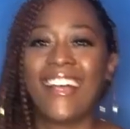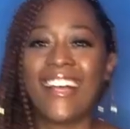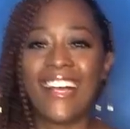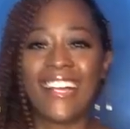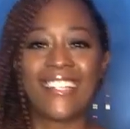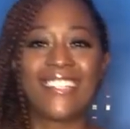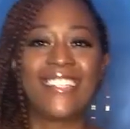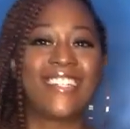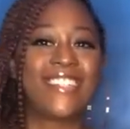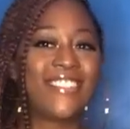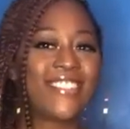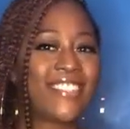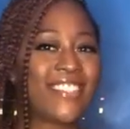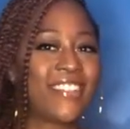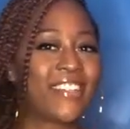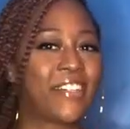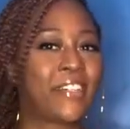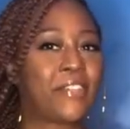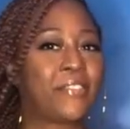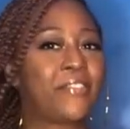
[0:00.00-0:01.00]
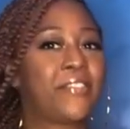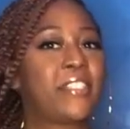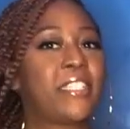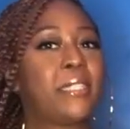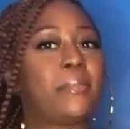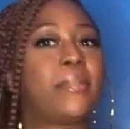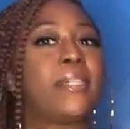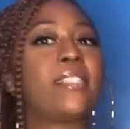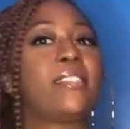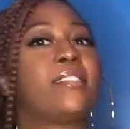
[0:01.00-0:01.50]
I don't know how I feel
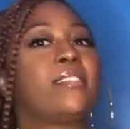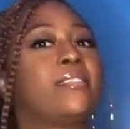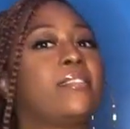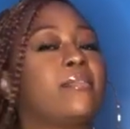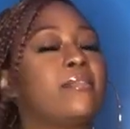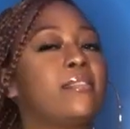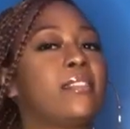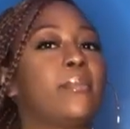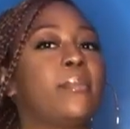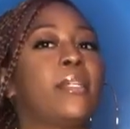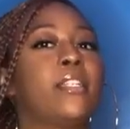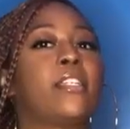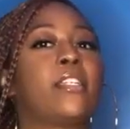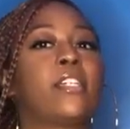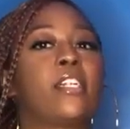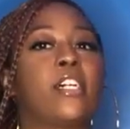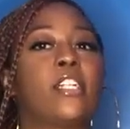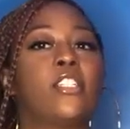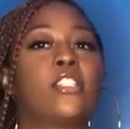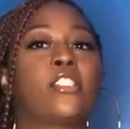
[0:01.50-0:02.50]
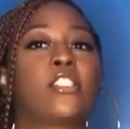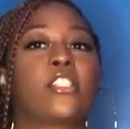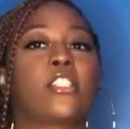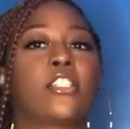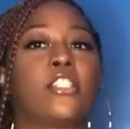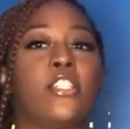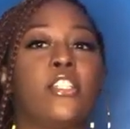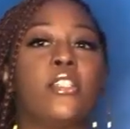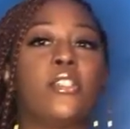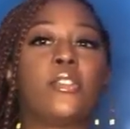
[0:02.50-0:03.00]
about it. I mean, the colors are
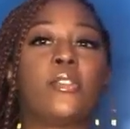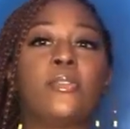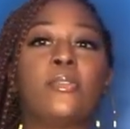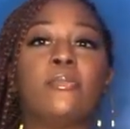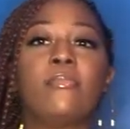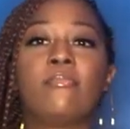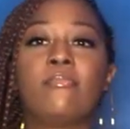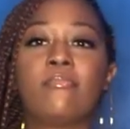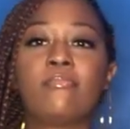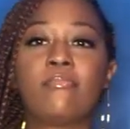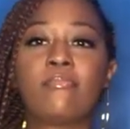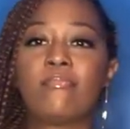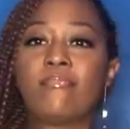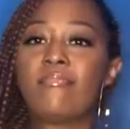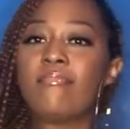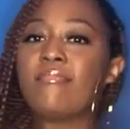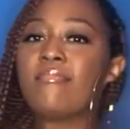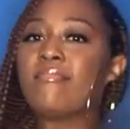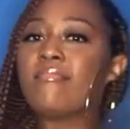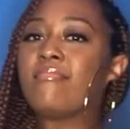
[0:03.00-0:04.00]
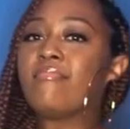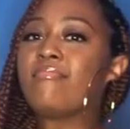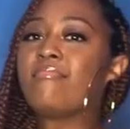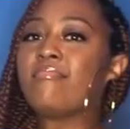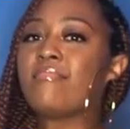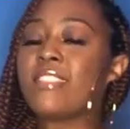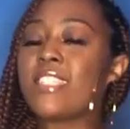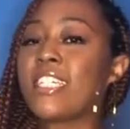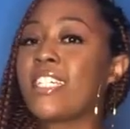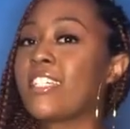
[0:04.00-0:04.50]
cute.
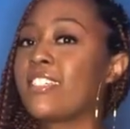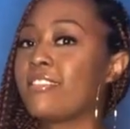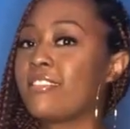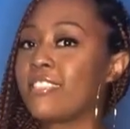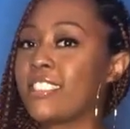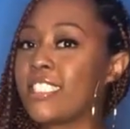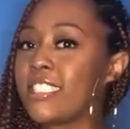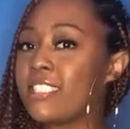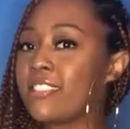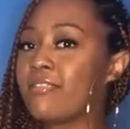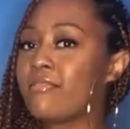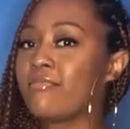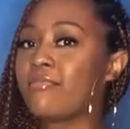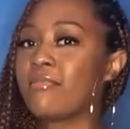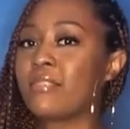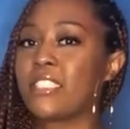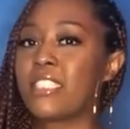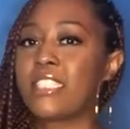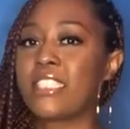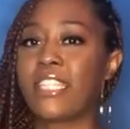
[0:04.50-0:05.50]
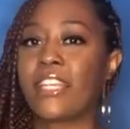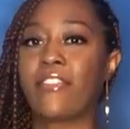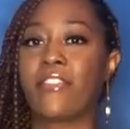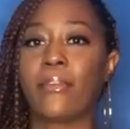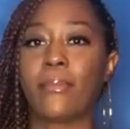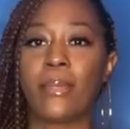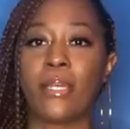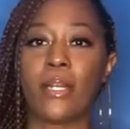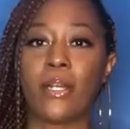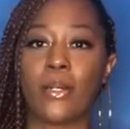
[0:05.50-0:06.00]
I don't know. It's
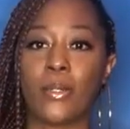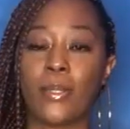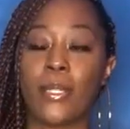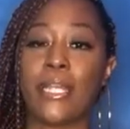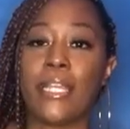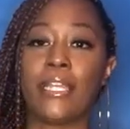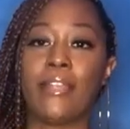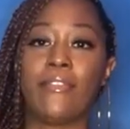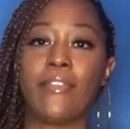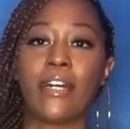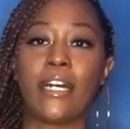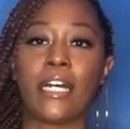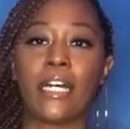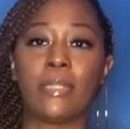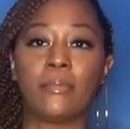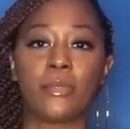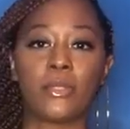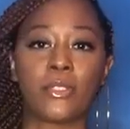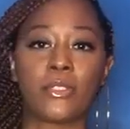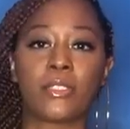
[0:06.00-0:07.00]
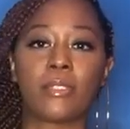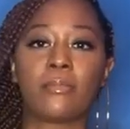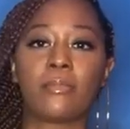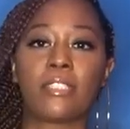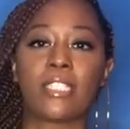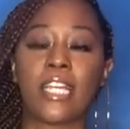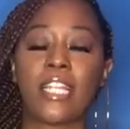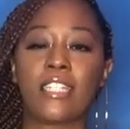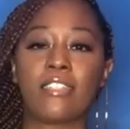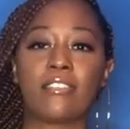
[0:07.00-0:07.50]
giving me old lady vibes or
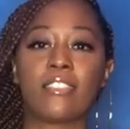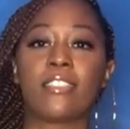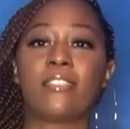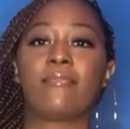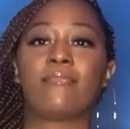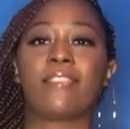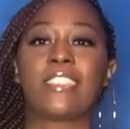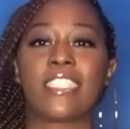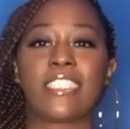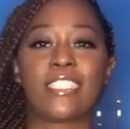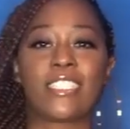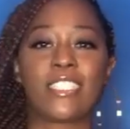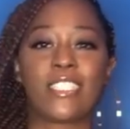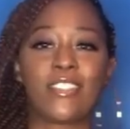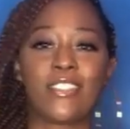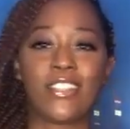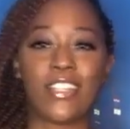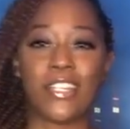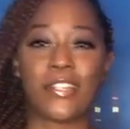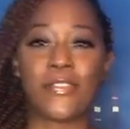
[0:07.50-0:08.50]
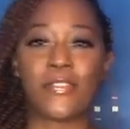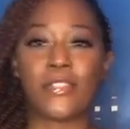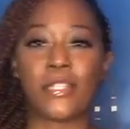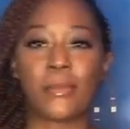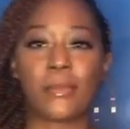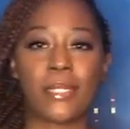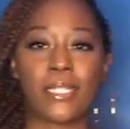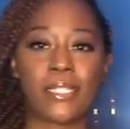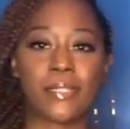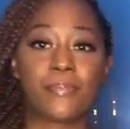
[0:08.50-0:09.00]
something. I don't know. I just don't know how to feel
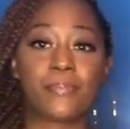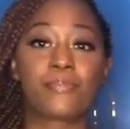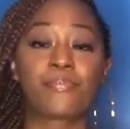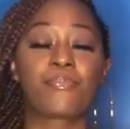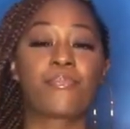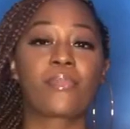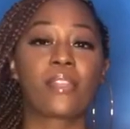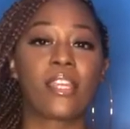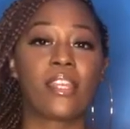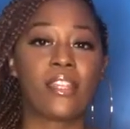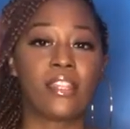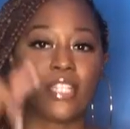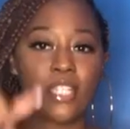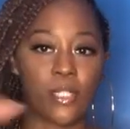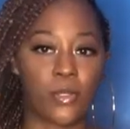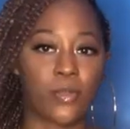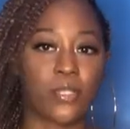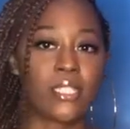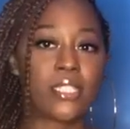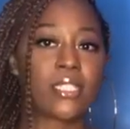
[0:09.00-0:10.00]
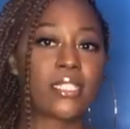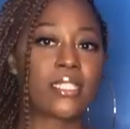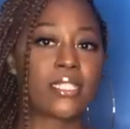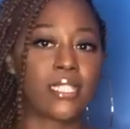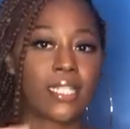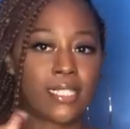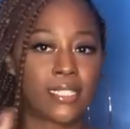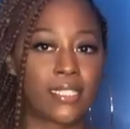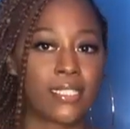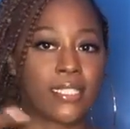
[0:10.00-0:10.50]
about it. This one is a
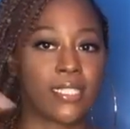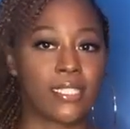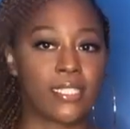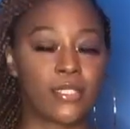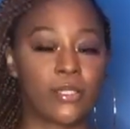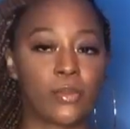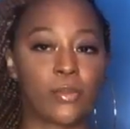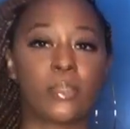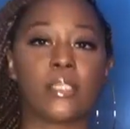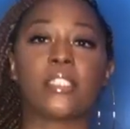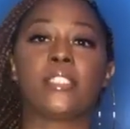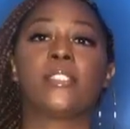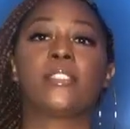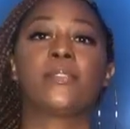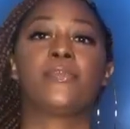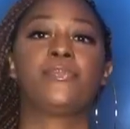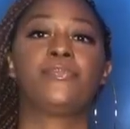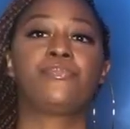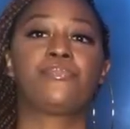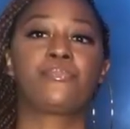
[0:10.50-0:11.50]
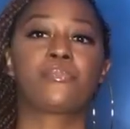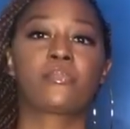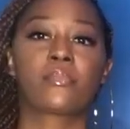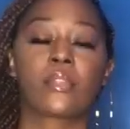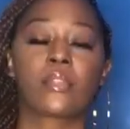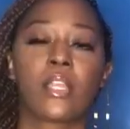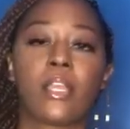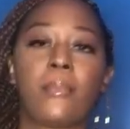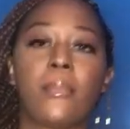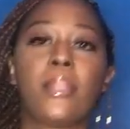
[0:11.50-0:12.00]
size 10 as well.
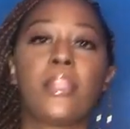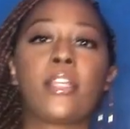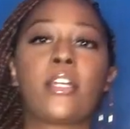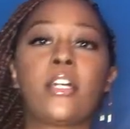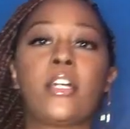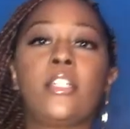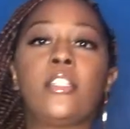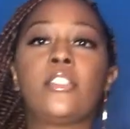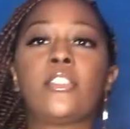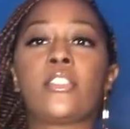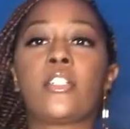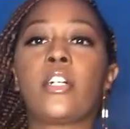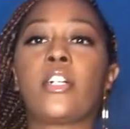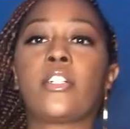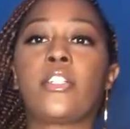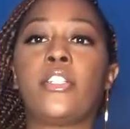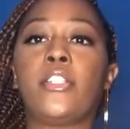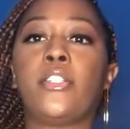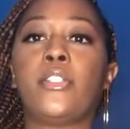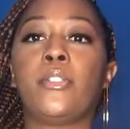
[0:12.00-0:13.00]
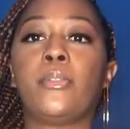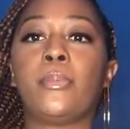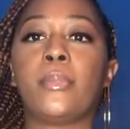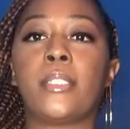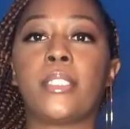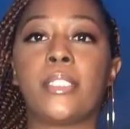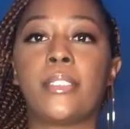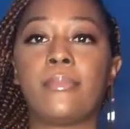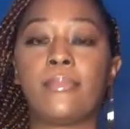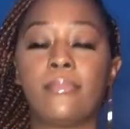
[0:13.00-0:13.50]
I mean, the colors are cute,
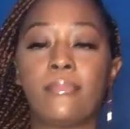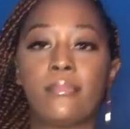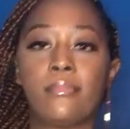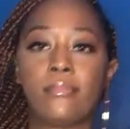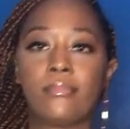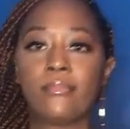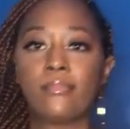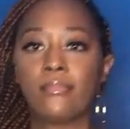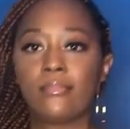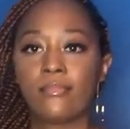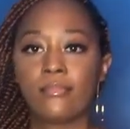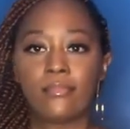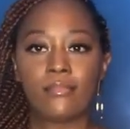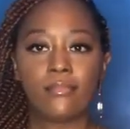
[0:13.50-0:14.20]
but